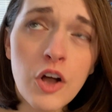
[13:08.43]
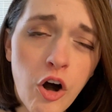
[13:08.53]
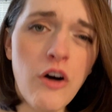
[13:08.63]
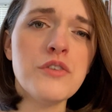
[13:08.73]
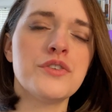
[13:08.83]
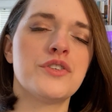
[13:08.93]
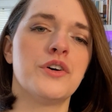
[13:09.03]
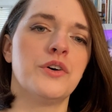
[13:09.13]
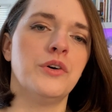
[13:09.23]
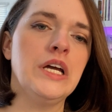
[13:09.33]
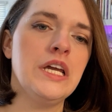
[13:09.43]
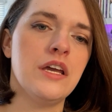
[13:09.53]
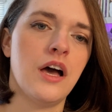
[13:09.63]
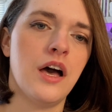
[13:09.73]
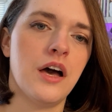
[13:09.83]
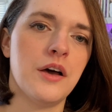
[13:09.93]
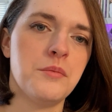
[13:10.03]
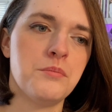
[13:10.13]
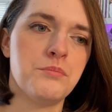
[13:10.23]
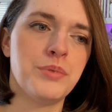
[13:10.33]
Also,
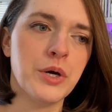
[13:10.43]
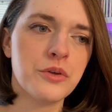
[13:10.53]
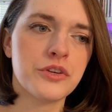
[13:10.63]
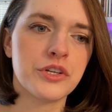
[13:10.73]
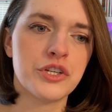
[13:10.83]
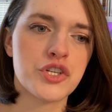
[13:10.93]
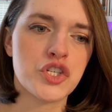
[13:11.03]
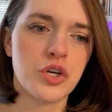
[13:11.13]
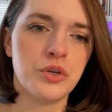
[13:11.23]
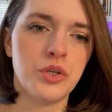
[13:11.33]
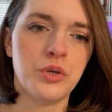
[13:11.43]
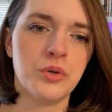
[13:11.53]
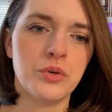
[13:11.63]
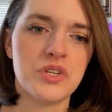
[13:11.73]
both are going to show you